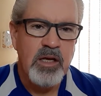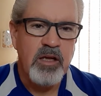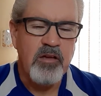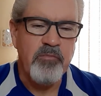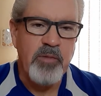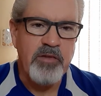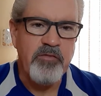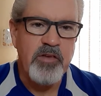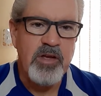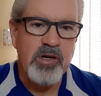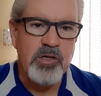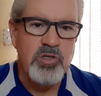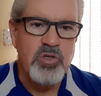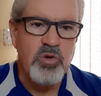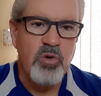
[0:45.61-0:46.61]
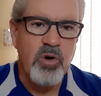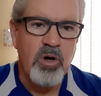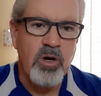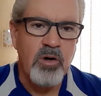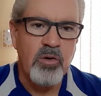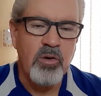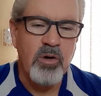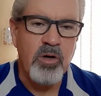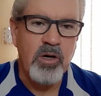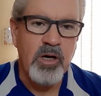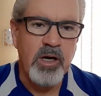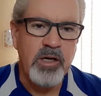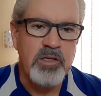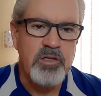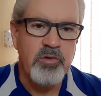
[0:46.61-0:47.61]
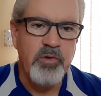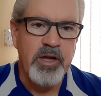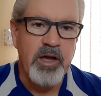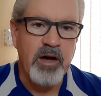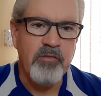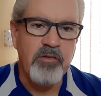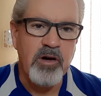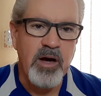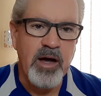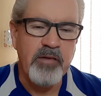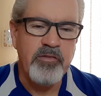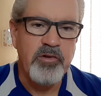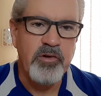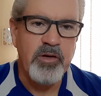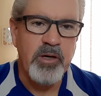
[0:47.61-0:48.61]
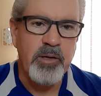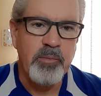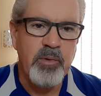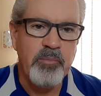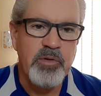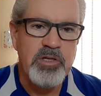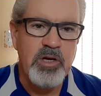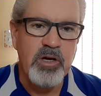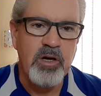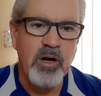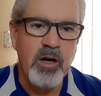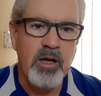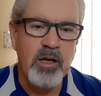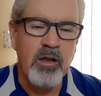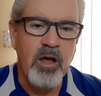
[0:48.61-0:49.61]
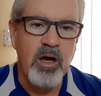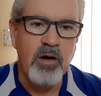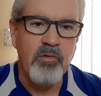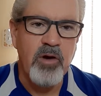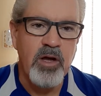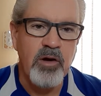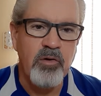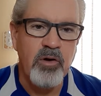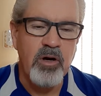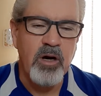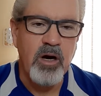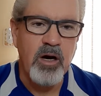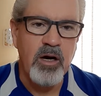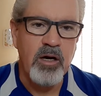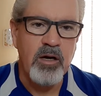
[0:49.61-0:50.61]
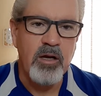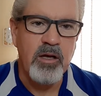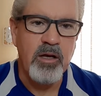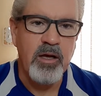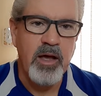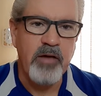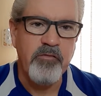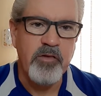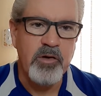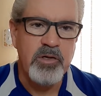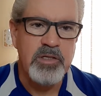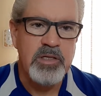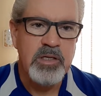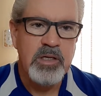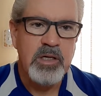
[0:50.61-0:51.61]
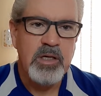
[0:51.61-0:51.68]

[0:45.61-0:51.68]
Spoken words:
if my feet are sore or to recover after a particularly long run or a hard effort.